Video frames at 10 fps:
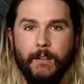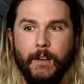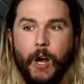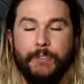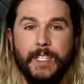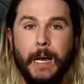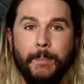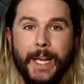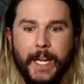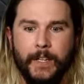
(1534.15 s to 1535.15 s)
off the top of
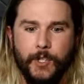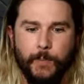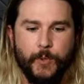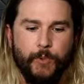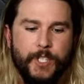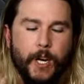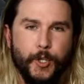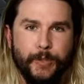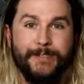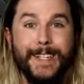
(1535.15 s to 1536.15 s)
my head in terms of reduction
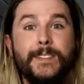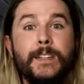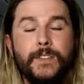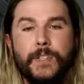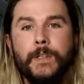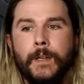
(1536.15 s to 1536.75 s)
of distance,